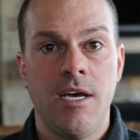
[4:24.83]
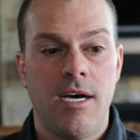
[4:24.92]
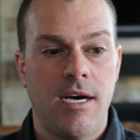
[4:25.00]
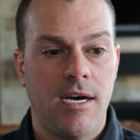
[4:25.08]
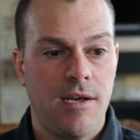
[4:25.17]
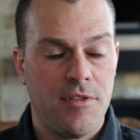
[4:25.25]

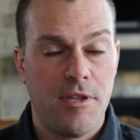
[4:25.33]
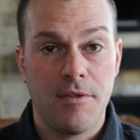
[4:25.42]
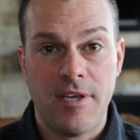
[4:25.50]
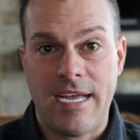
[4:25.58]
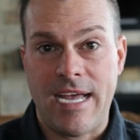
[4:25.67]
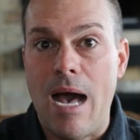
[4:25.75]

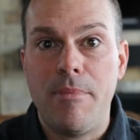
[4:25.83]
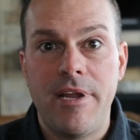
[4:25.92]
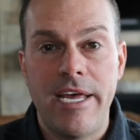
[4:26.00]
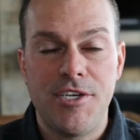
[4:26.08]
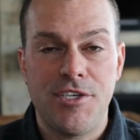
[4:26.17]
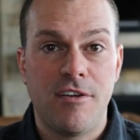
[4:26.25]
The
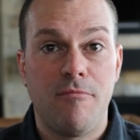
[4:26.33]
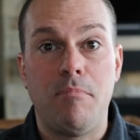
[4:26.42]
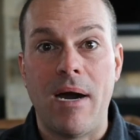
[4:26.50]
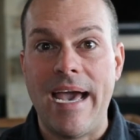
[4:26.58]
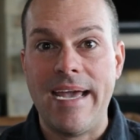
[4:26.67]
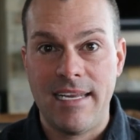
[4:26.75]
combination of
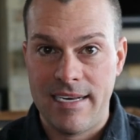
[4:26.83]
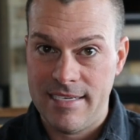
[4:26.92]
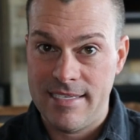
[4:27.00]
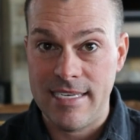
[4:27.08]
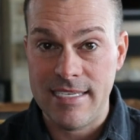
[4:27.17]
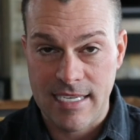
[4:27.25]
buying it at a
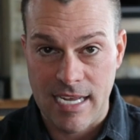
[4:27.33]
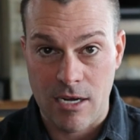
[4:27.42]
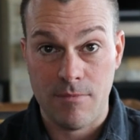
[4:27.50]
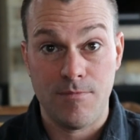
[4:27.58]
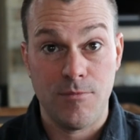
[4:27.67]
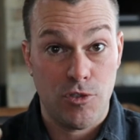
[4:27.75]

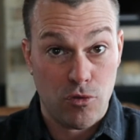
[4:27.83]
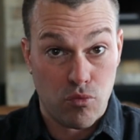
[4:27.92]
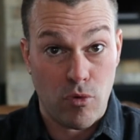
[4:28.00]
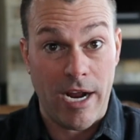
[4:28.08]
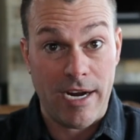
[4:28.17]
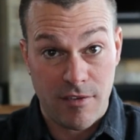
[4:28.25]
discount,
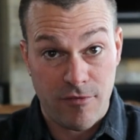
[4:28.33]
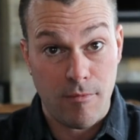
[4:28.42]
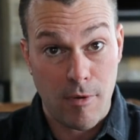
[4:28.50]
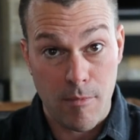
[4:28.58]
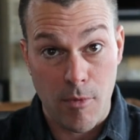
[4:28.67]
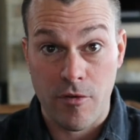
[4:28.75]
direct from
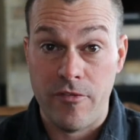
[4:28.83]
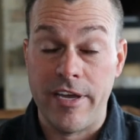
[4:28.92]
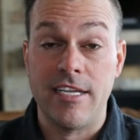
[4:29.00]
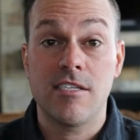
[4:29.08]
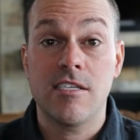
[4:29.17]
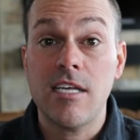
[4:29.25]
a
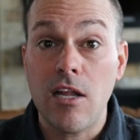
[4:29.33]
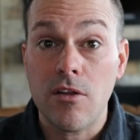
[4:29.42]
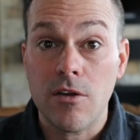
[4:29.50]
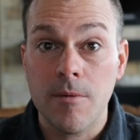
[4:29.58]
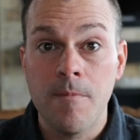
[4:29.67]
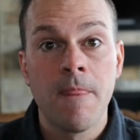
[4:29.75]
motivated
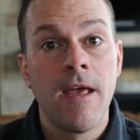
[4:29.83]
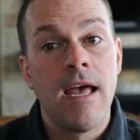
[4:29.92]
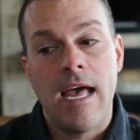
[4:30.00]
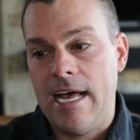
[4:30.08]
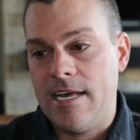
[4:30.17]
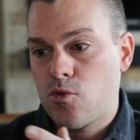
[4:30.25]
seller,
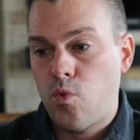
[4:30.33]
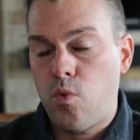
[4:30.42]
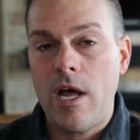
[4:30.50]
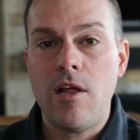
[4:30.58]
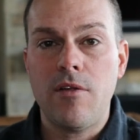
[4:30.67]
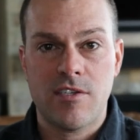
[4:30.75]
as
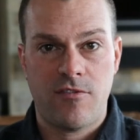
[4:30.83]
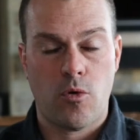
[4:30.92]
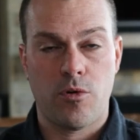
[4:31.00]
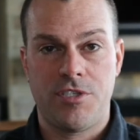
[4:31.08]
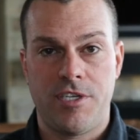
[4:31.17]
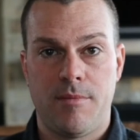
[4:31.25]
well as
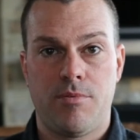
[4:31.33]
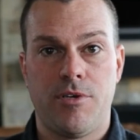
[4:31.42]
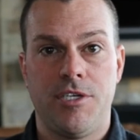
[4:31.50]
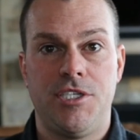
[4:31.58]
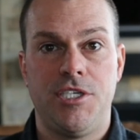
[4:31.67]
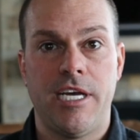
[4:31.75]
forcing
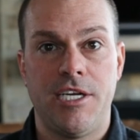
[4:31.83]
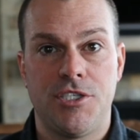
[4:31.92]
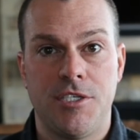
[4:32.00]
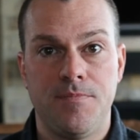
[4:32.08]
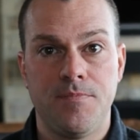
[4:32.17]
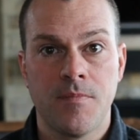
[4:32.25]

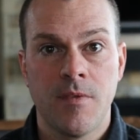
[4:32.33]
appreciation,